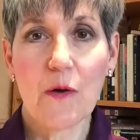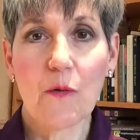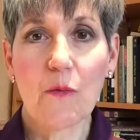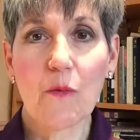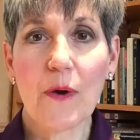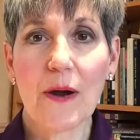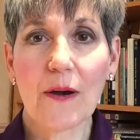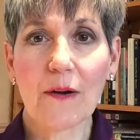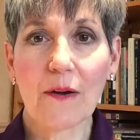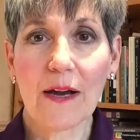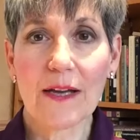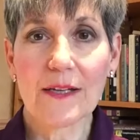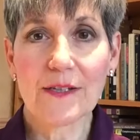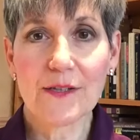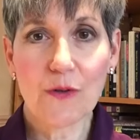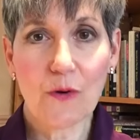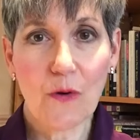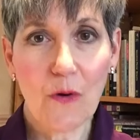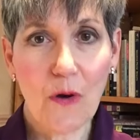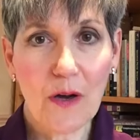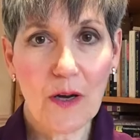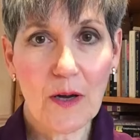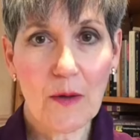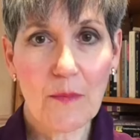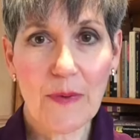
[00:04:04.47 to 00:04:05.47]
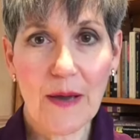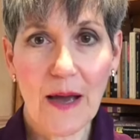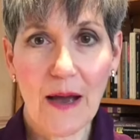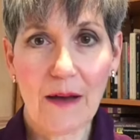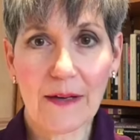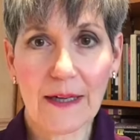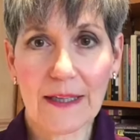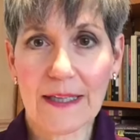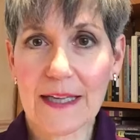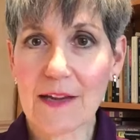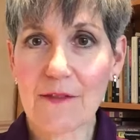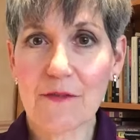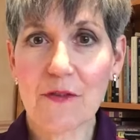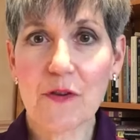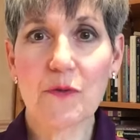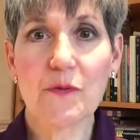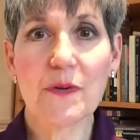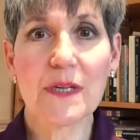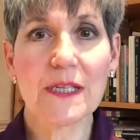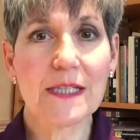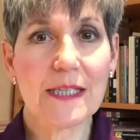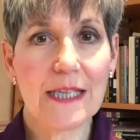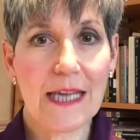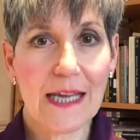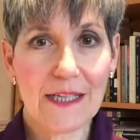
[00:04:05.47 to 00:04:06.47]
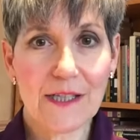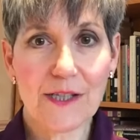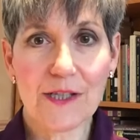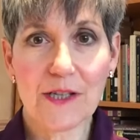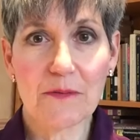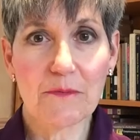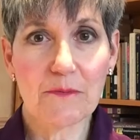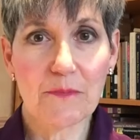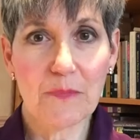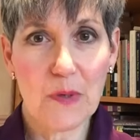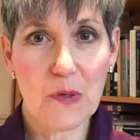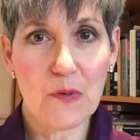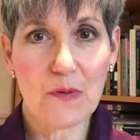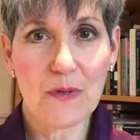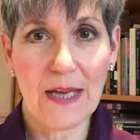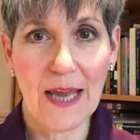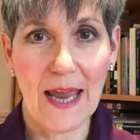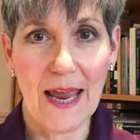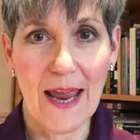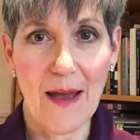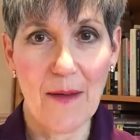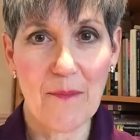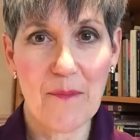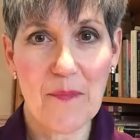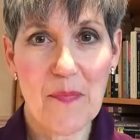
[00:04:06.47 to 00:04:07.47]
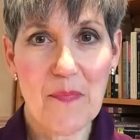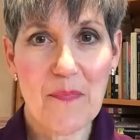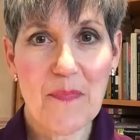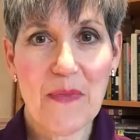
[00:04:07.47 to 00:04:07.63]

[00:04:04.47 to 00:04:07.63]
where I give you intention boot camp,